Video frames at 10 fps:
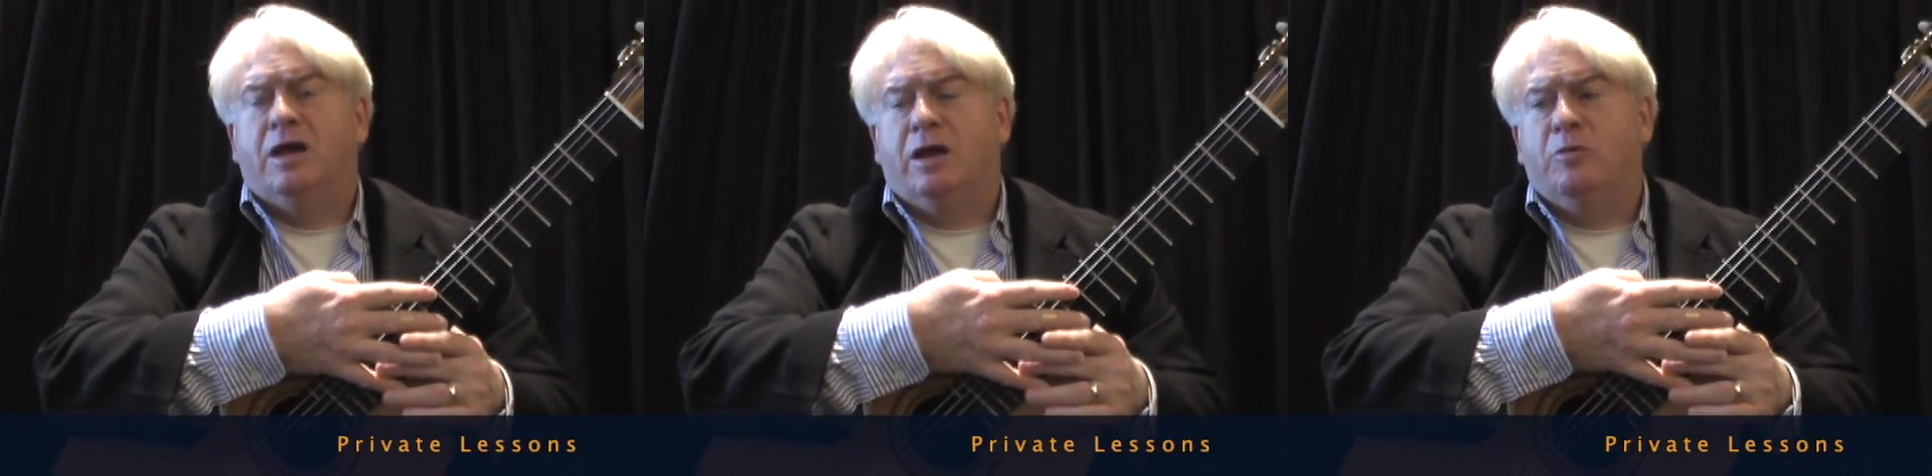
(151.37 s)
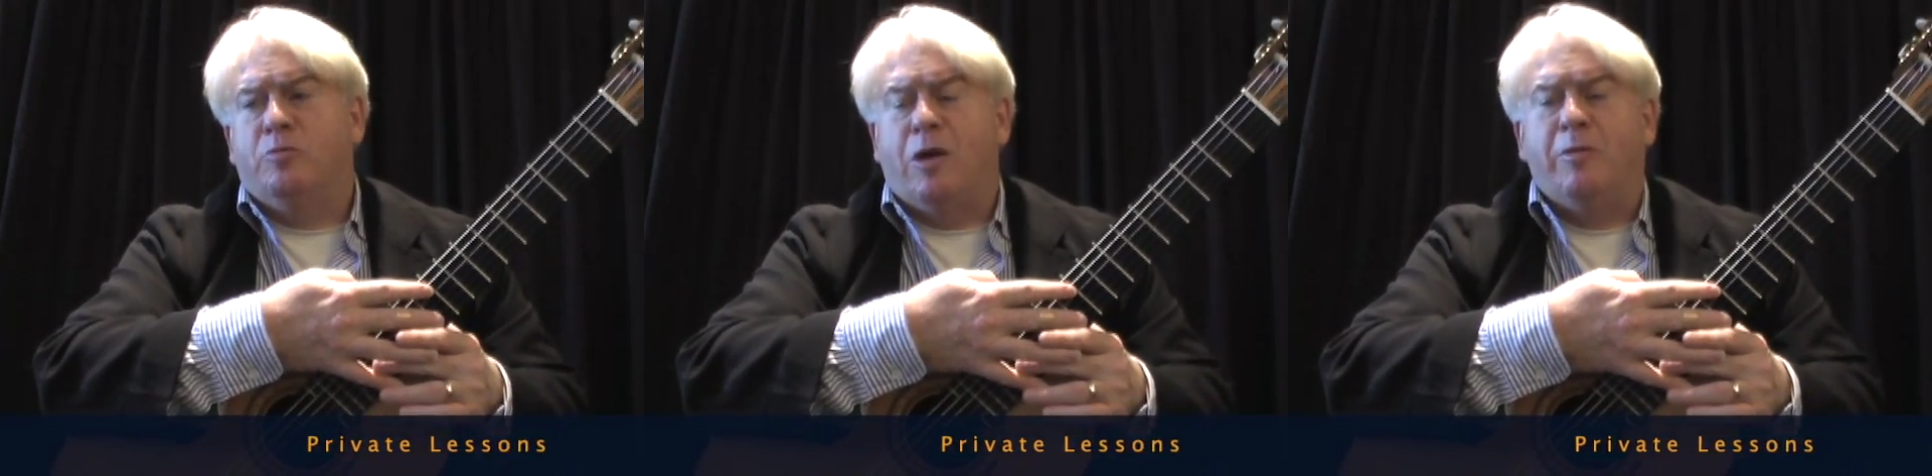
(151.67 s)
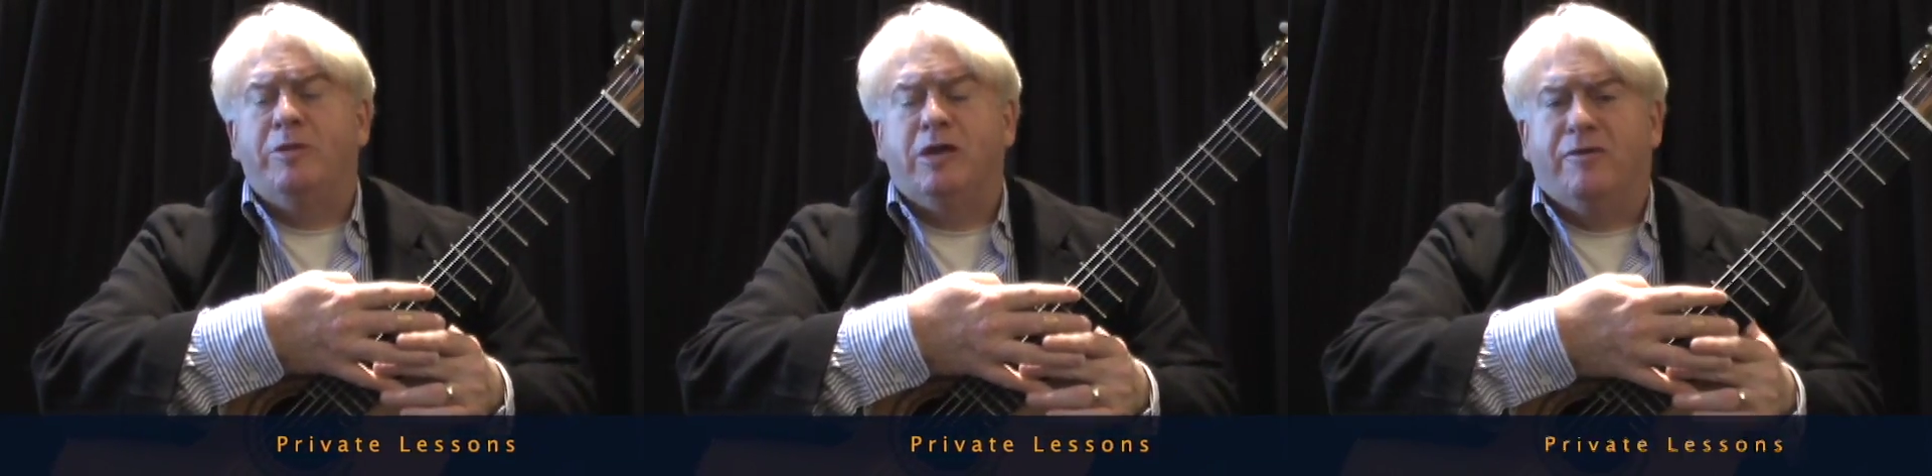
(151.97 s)
uh, will
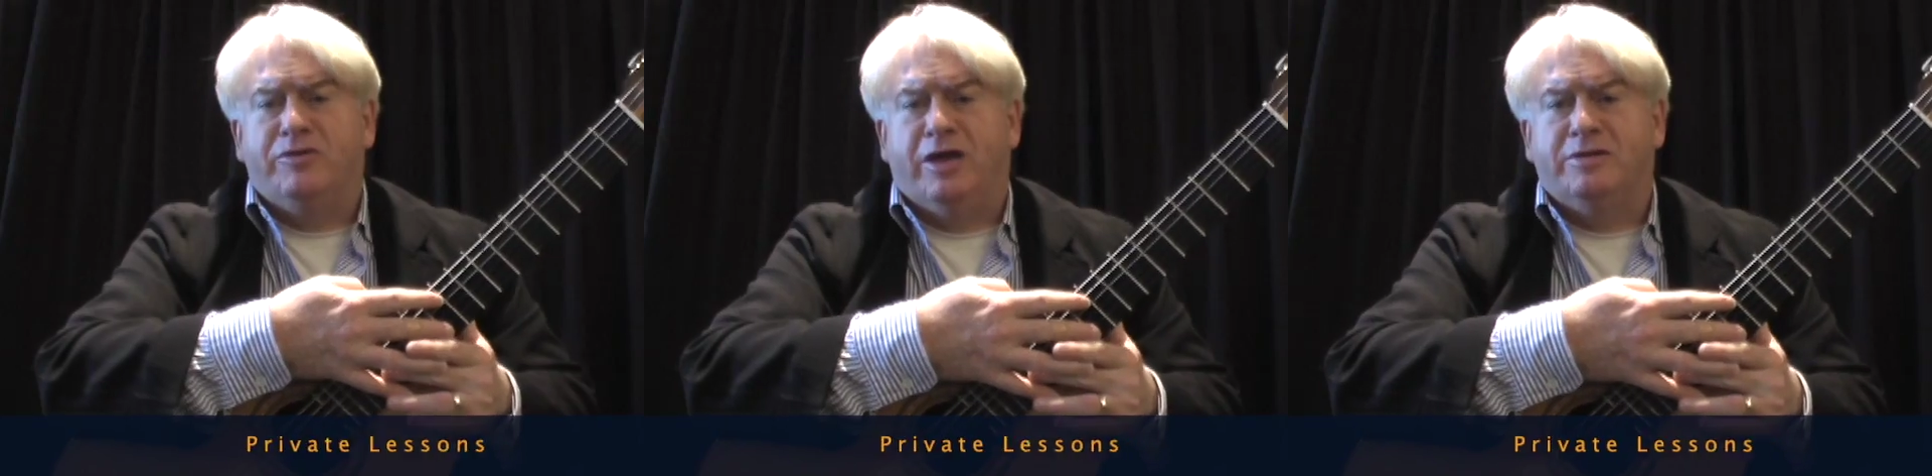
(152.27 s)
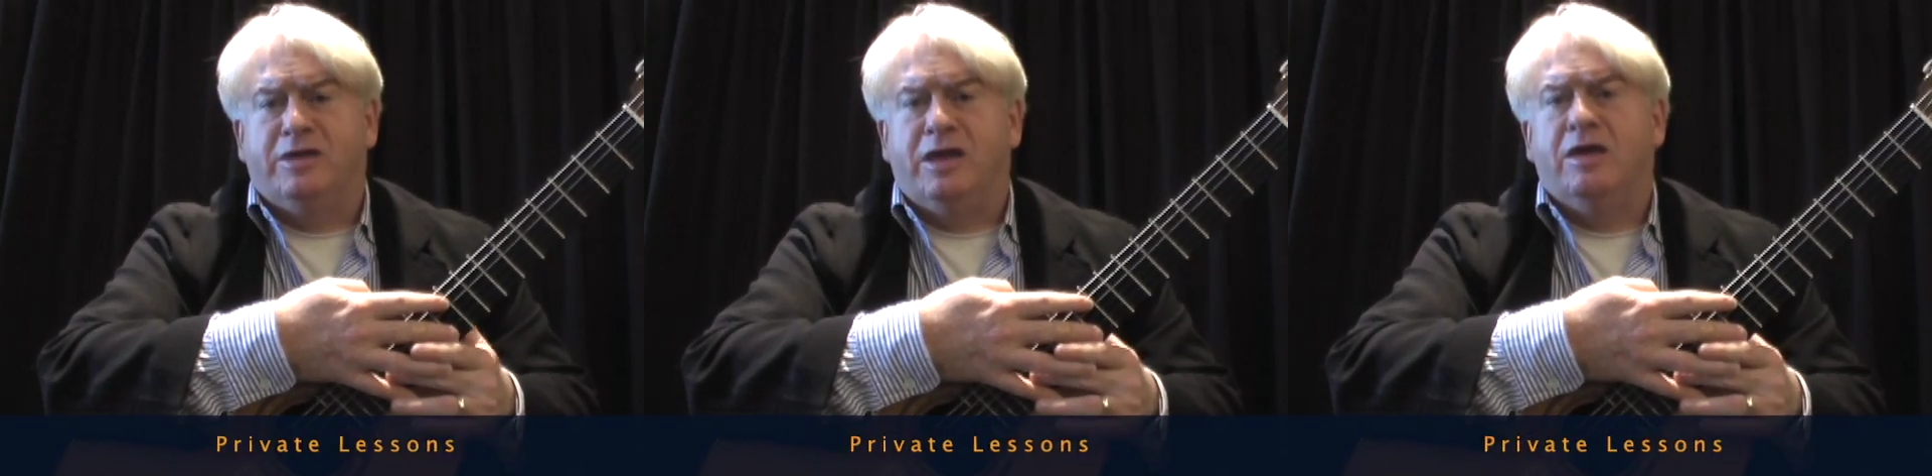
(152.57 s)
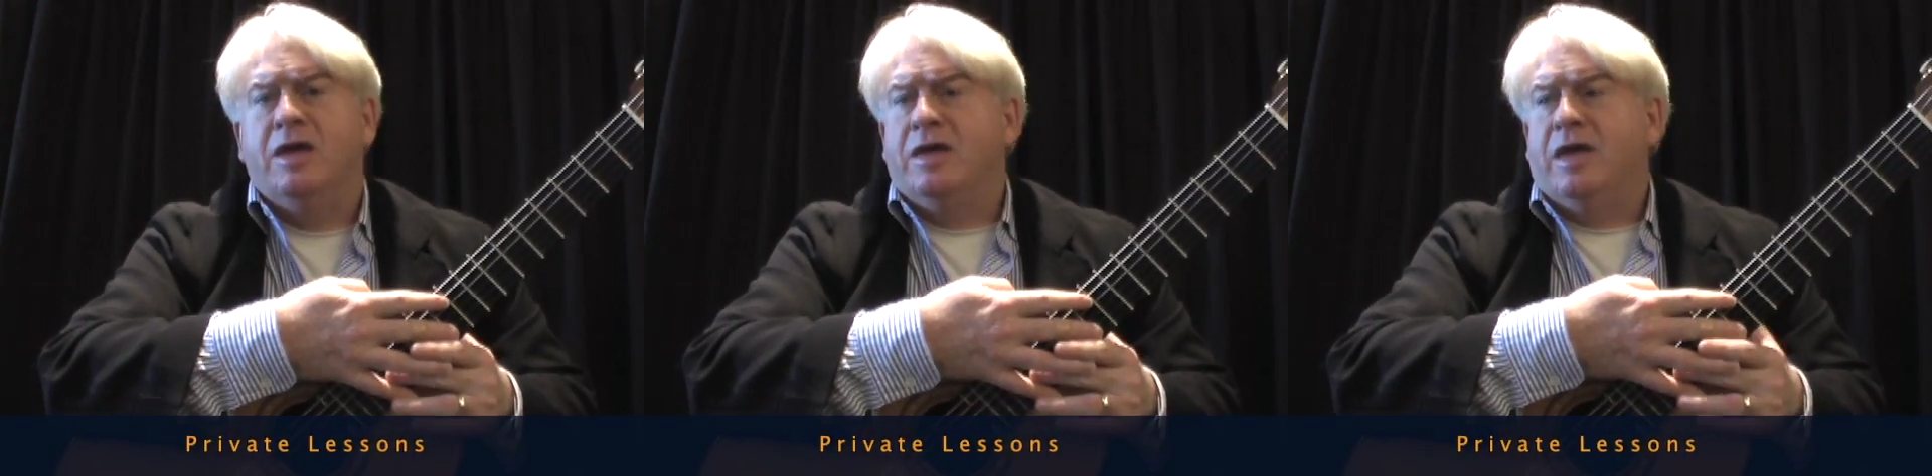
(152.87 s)
probably cover technique